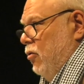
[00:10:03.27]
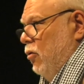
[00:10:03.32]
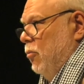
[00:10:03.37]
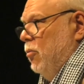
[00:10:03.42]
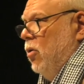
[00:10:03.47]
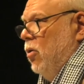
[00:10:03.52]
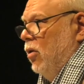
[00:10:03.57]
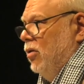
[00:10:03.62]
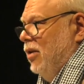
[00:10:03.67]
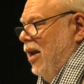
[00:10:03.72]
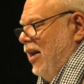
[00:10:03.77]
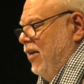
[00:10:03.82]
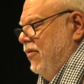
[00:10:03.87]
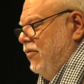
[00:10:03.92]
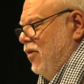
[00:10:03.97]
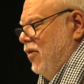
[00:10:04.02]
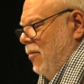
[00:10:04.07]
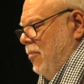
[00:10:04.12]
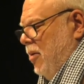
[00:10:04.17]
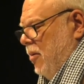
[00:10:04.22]
group called
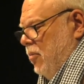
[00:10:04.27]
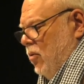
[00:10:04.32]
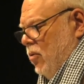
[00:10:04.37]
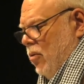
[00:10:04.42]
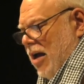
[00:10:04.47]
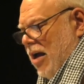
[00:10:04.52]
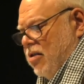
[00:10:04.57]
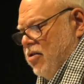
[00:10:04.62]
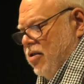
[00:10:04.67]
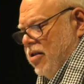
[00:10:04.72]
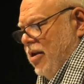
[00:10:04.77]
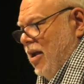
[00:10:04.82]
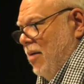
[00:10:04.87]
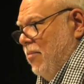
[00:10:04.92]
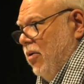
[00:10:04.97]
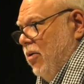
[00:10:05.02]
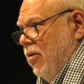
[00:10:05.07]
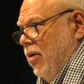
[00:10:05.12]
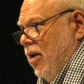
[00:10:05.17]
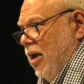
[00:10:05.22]
Garifuna people who actually
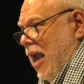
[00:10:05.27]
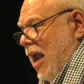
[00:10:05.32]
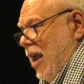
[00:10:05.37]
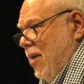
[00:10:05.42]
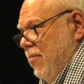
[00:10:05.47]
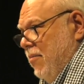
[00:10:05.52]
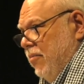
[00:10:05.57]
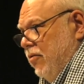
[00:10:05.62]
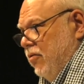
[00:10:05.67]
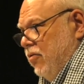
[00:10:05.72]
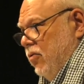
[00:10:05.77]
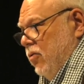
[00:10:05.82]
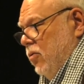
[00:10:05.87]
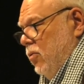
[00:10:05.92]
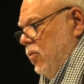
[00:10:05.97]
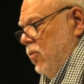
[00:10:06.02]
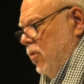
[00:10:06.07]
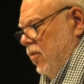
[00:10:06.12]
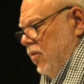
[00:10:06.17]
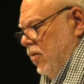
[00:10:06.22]
came
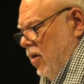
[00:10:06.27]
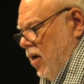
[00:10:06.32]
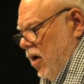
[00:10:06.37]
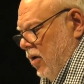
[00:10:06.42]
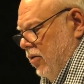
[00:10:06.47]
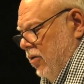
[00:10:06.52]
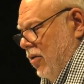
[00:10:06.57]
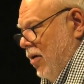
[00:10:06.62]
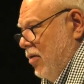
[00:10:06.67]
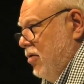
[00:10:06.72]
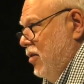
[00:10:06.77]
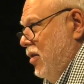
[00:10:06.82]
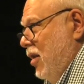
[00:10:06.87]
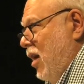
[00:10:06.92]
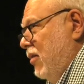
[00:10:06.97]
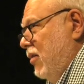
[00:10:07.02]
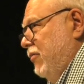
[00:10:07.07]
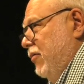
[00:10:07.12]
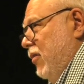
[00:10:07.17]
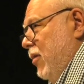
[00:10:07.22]
to Honduras
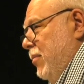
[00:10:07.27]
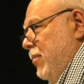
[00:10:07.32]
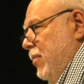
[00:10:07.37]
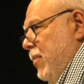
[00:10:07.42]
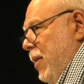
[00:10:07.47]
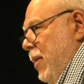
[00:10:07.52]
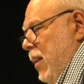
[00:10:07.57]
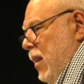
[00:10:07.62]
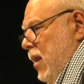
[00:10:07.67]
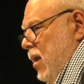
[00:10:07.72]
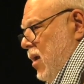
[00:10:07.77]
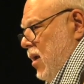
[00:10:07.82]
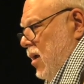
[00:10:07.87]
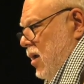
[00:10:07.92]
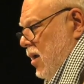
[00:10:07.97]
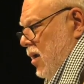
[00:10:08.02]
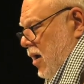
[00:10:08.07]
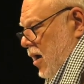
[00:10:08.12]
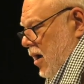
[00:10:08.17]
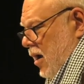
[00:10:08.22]
not from,
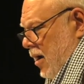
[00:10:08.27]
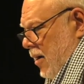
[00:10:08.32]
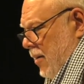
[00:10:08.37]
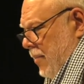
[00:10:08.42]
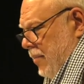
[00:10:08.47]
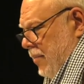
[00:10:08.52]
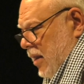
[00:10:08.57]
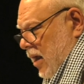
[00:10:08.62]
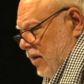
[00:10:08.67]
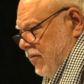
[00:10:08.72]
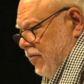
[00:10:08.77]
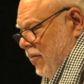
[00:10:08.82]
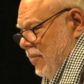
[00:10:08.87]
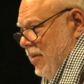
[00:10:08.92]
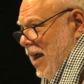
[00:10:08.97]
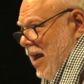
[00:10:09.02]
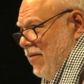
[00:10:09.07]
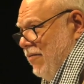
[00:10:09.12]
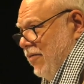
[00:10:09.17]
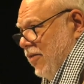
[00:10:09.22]
um, not
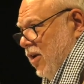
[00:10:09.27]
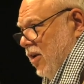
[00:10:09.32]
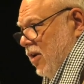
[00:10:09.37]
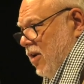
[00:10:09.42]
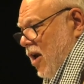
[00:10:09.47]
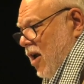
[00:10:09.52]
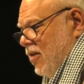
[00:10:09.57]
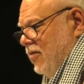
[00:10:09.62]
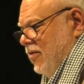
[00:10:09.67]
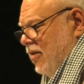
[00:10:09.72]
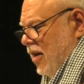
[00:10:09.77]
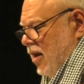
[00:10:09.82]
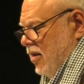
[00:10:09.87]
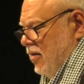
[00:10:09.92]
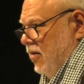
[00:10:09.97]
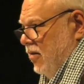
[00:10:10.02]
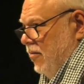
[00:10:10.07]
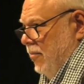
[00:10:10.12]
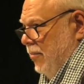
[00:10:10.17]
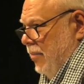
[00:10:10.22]
from the African
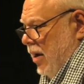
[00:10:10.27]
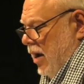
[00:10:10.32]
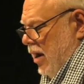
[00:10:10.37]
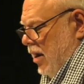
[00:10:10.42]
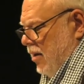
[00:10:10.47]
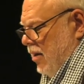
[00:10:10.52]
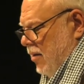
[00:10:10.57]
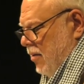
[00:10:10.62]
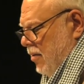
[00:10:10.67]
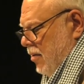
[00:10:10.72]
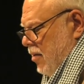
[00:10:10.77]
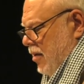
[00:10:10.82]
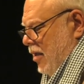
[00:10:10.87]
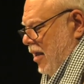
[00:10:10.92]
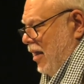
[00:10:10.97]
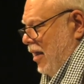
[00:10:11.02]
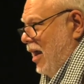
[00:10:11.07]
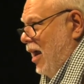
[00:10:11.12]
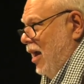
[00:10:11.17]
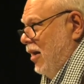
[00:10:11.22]
continent, but
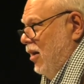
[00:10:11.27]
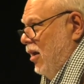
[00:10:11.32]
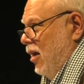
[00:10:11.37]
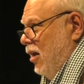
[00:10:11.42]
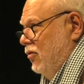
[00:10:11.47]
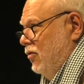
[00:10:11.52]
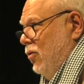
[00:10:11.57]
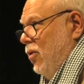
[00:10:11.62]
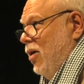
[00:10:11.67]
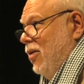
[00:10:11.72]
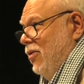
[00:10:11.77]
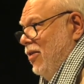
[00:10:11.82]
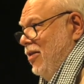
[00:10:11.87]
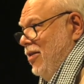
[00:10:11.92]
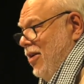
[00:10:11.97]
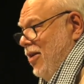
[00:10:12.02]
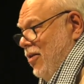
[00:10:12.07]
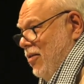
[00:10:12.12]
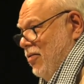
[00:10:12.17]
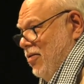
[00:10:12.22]
they had
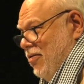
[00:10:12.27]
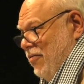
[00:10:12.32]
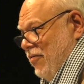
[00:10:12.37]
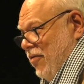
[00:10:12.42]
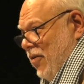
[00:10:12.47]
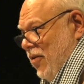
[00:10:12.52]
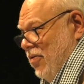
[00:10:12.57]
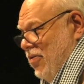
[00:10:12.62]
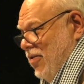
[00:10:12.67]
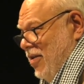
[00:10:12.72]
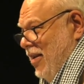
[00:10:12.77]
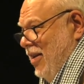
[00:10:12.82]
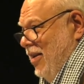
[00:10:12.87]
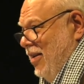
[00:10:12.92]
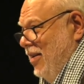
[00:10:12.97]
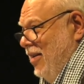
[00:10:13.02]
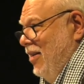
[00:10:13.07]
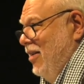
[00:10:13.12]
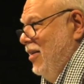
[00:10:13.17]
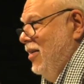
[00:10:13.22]
200 years first
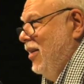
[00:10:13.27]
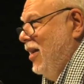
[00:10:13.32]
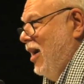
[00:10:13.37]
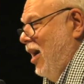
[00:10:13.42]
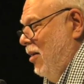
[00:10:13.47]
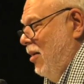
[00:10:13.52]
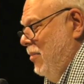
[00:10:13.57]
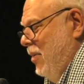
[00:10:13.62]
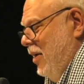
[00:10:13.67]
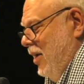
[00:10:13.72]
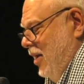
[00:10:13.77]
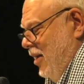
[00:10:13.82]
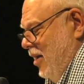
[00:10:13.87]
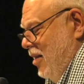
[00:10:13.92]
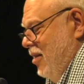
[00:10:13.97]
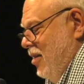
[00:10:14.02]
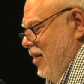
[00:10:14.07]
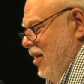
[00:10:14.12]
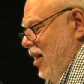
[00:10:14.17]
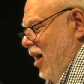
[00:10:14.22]
in the
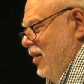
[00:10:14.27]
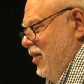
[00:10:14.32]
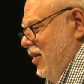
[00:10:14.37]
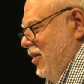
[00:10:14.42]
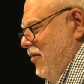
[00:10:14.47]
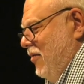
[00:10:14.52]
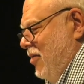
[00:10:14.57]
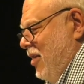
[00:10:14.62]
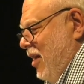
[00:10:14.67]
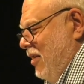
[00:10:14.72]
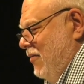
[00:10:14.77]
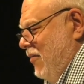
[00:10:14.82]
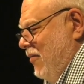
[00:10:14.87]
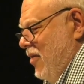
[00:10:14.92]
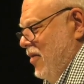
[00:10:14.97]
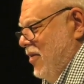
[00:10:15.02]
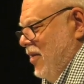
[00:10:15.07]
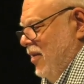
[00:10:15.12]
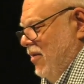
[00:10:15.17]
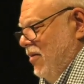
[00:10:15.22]
Caribbean, the island of St.
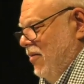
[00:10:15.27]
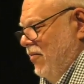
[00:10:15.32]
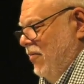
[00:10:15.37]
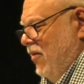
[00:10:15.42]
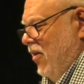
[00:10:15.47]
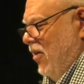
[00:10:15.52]
Vincent. It was a